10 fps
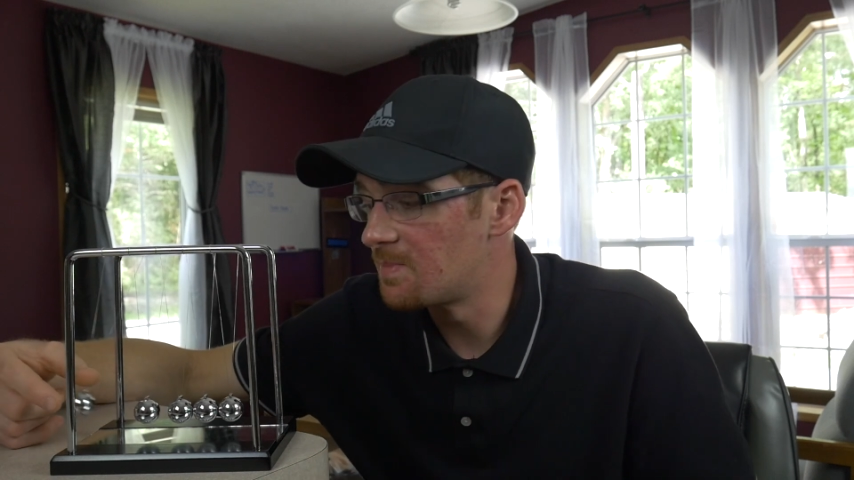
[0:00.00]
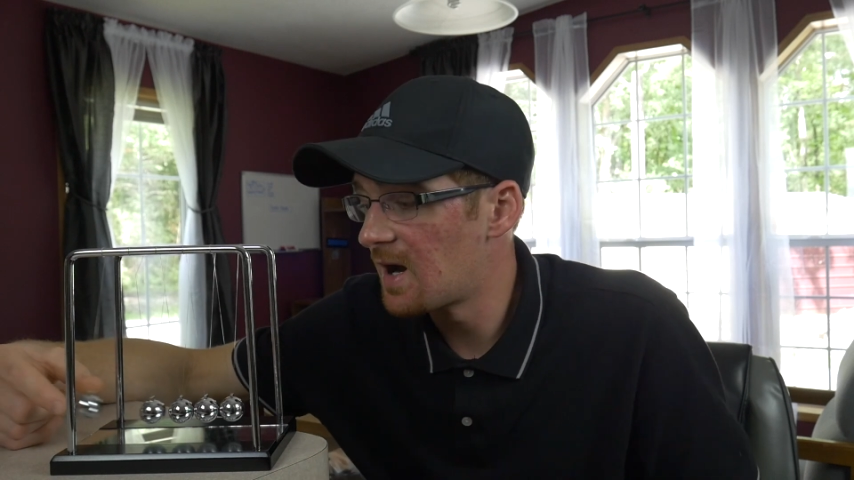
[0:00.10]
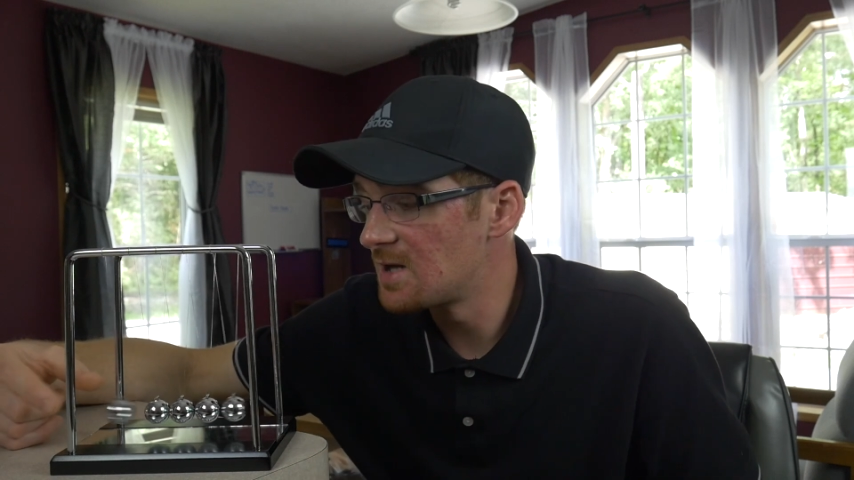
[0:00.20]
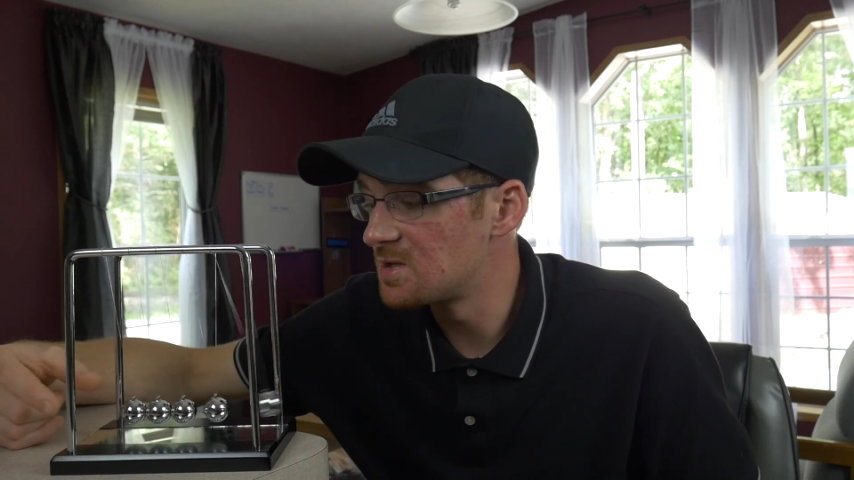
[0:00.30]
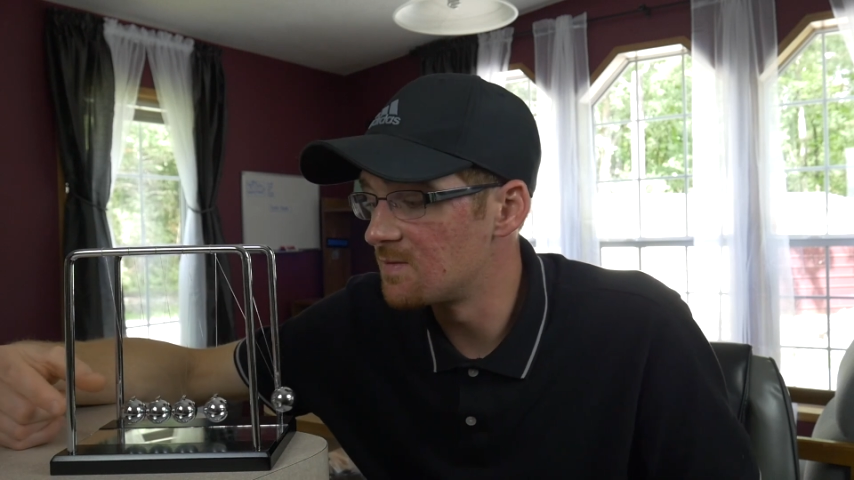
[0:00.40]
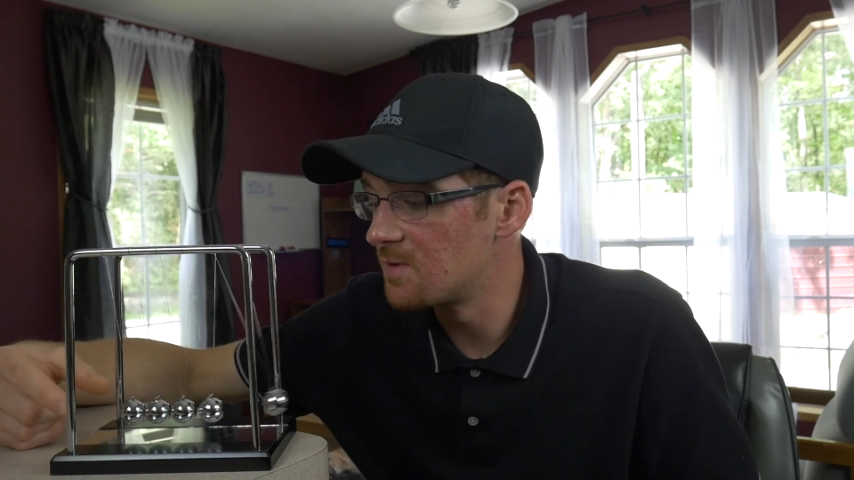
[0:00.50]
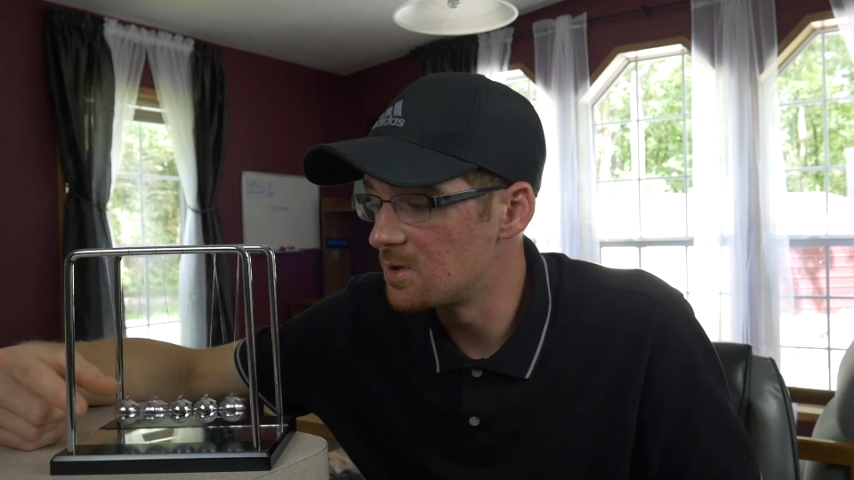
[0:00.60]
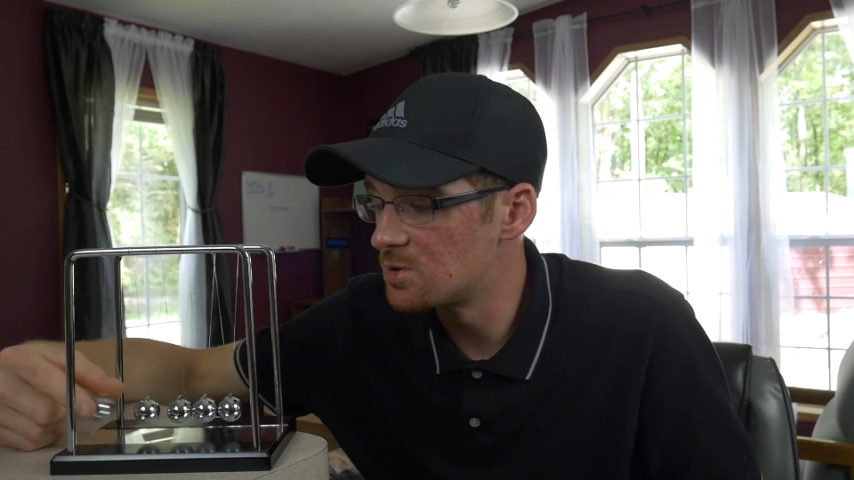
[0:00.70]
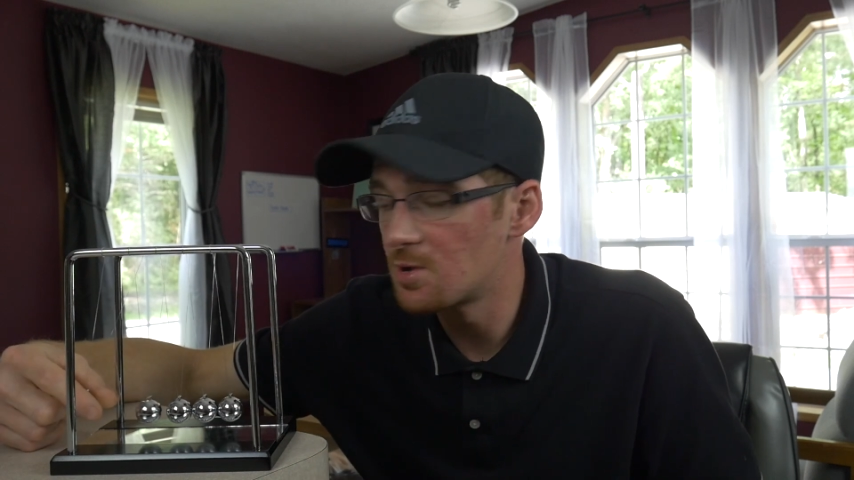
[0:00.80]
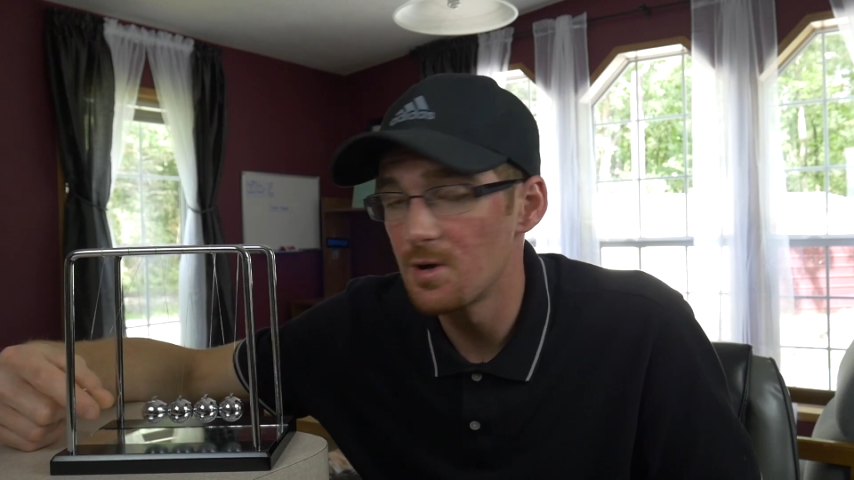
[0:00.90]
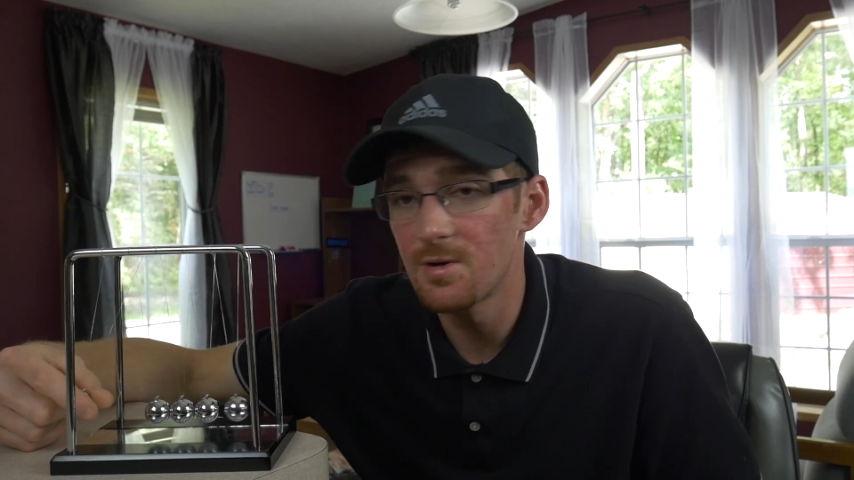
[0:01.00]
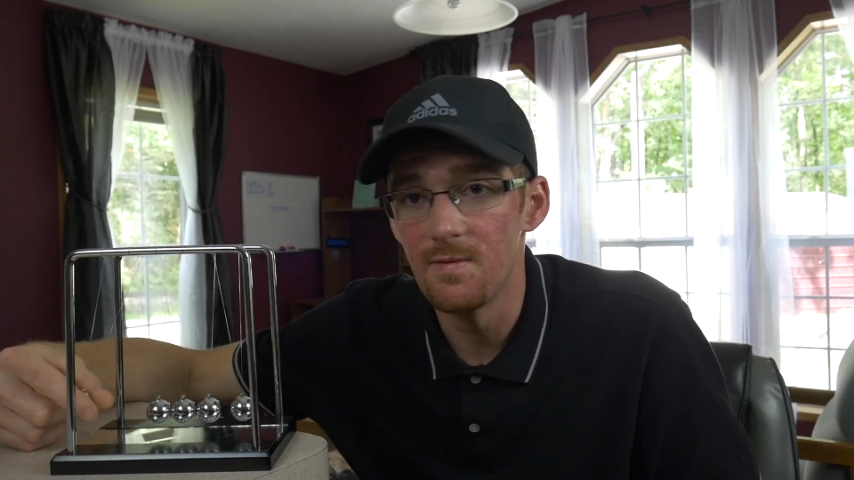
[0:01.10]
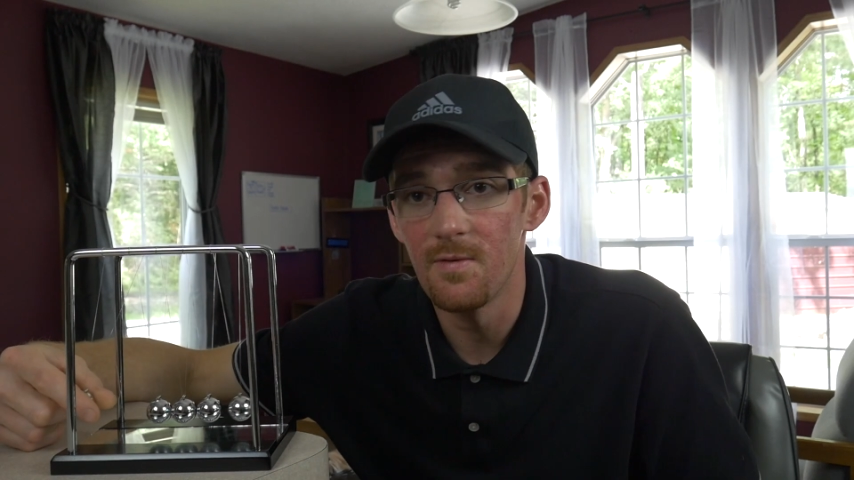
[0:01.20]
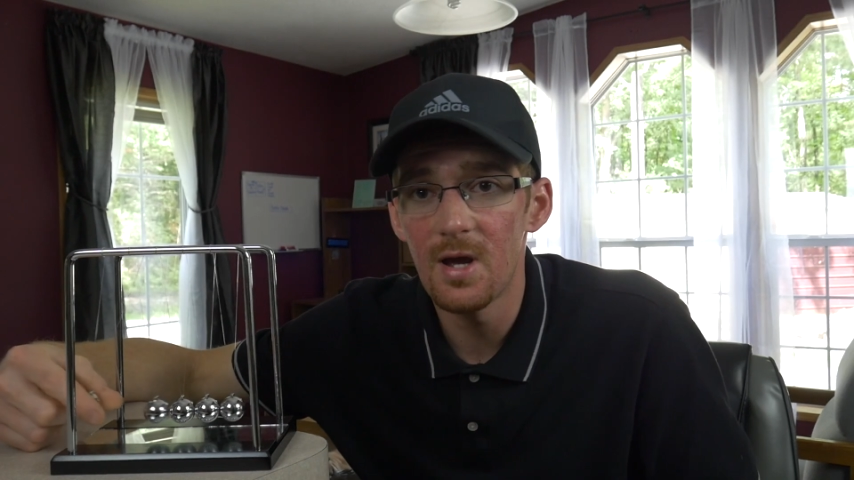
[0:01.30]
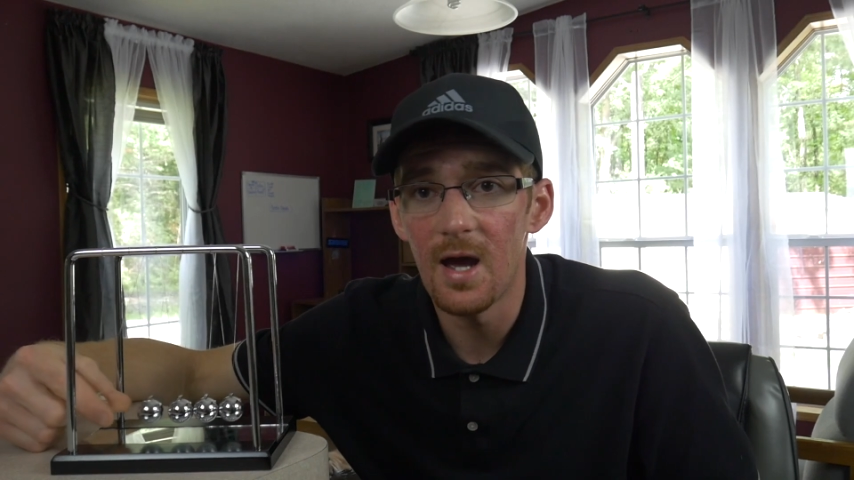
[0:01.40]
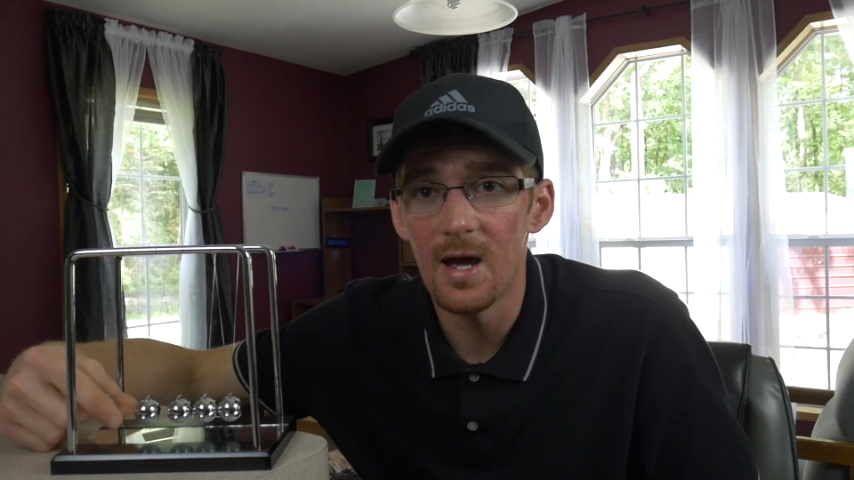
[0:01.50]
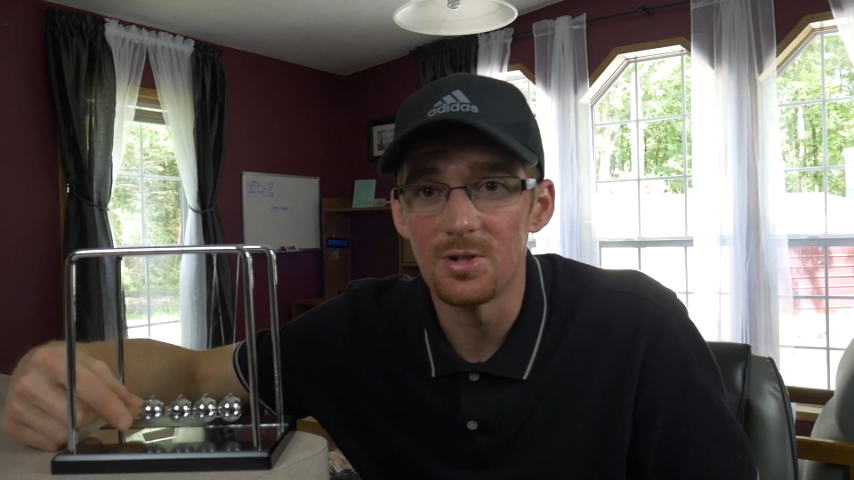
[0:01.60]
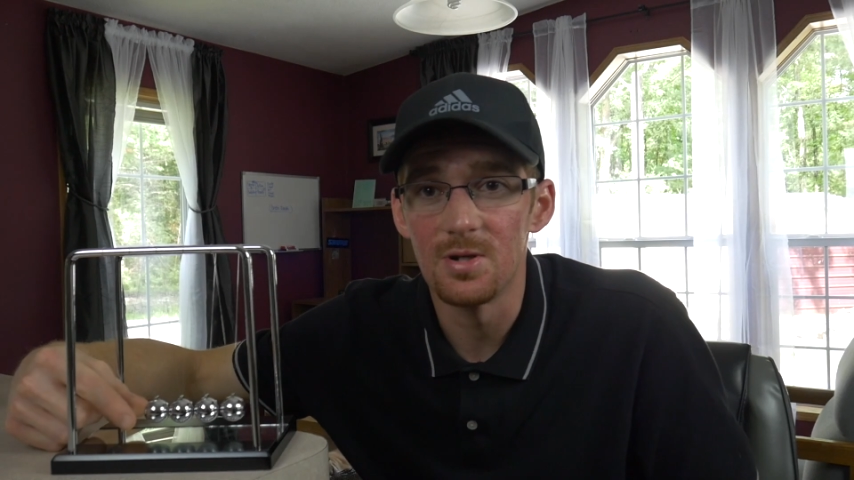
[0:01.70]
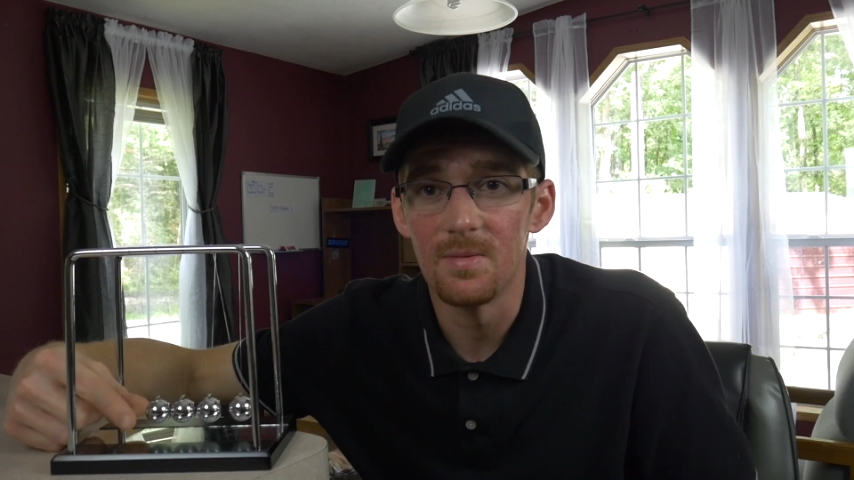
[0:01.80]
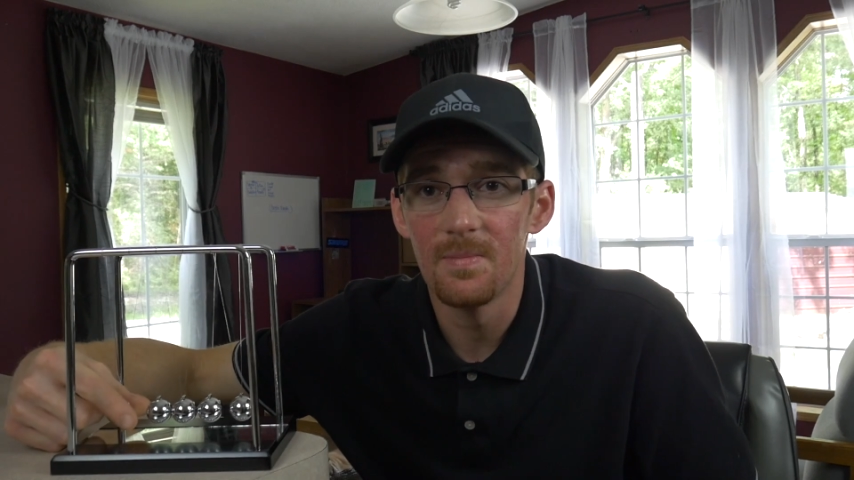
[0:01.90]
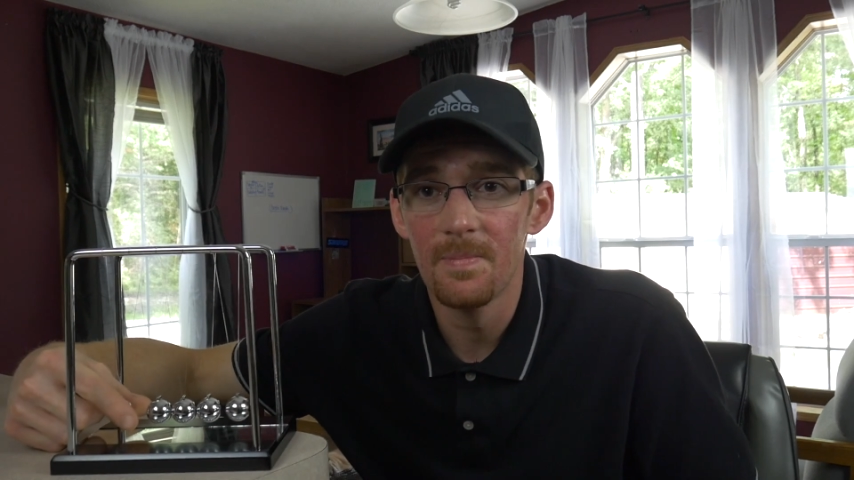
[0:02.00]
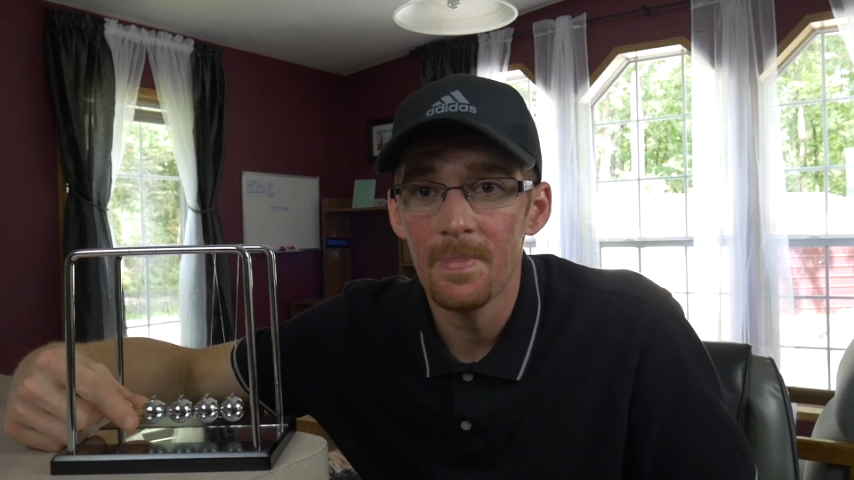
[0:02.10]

positive and constructive reaction.